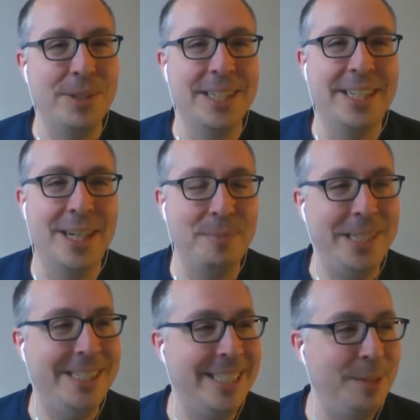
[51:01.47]
really cut
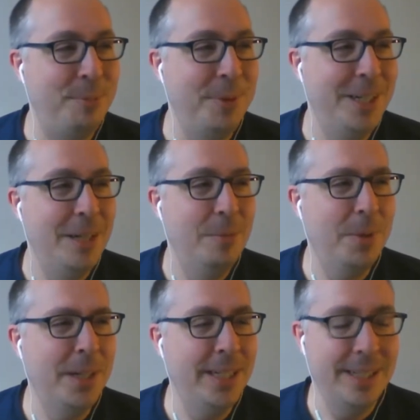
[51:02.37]
me deep
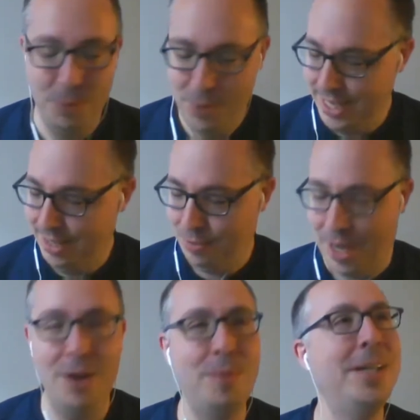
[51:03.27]
but wait,
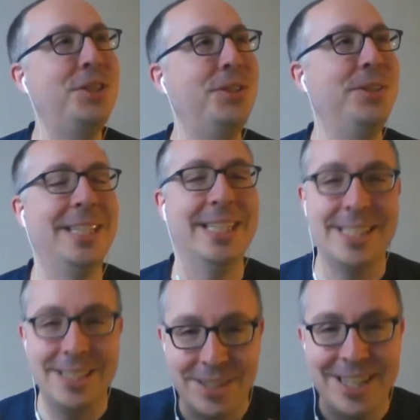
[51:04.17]
how am I shooting this?
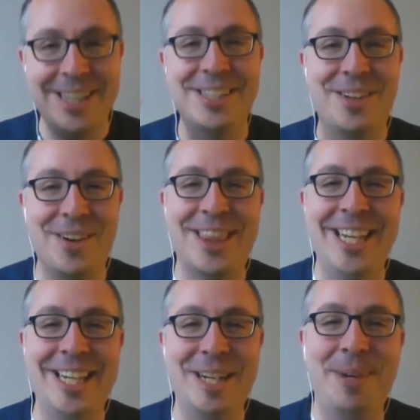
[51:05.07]
And so then they start
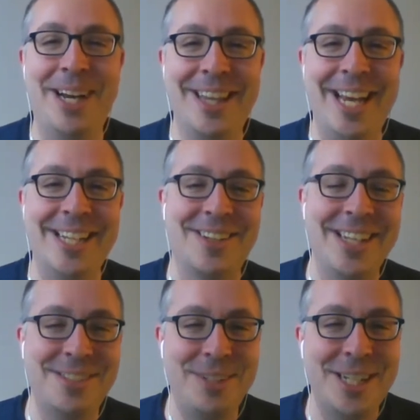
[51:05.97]
thinking about that. Yeah, so
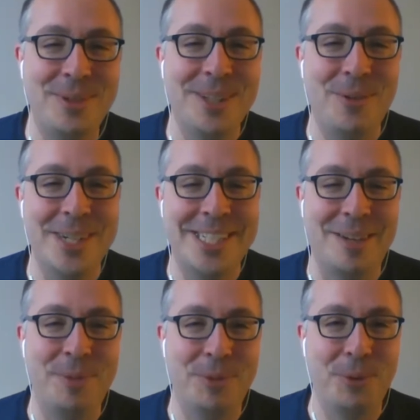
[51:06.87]
that's gotcha. that's one of the ones that
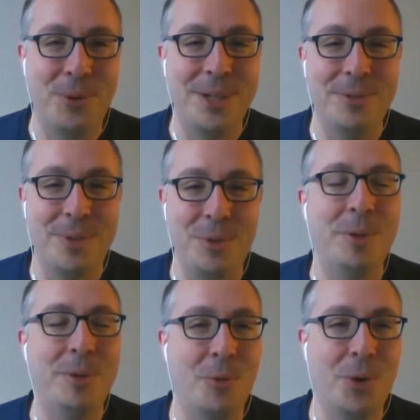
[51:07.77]
I've been rewarded. We've
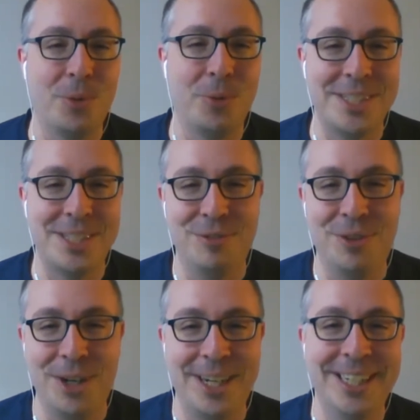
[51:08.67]
been rewarded with so
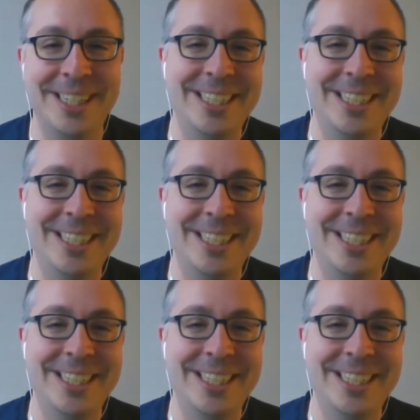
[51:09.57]
far.